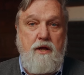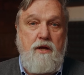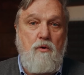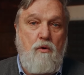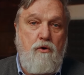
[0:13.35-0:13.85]

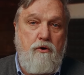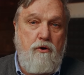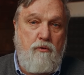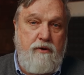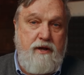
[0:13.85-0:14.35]
in order to
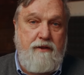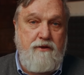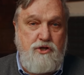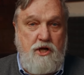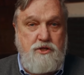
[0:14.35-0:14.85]
critique the
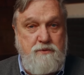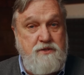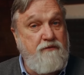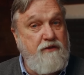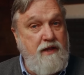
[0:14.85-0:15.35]
judgments
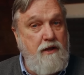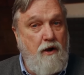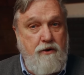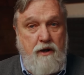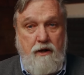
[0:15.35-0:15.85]
of the
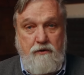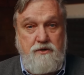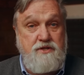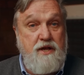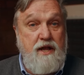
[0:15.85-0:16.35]
ER
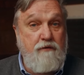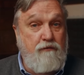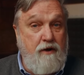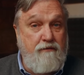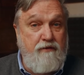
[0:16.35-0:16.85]
doctors in
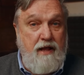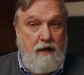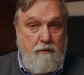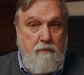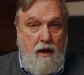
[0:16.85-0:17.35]
front of a
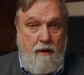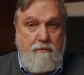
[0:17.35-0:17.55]
yelling mob.